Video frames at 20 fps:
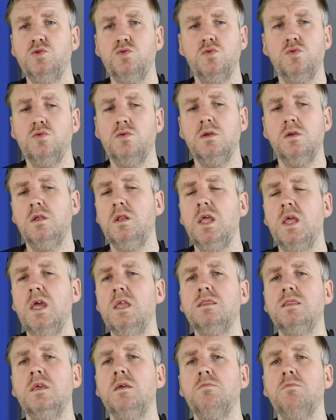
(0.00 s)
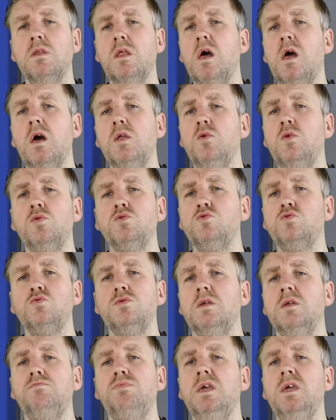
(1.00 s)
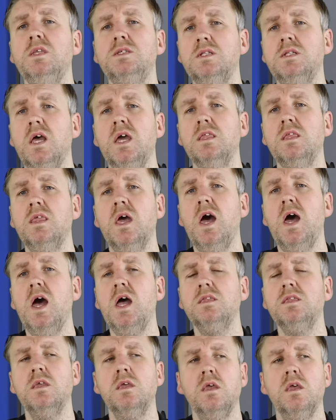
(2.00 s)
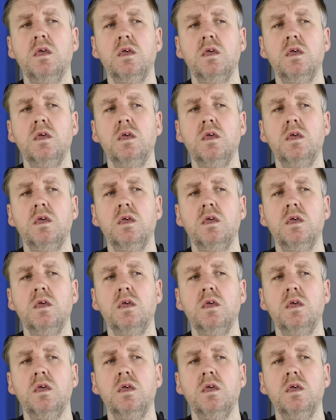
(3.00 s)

to let them run onto the pitch like that.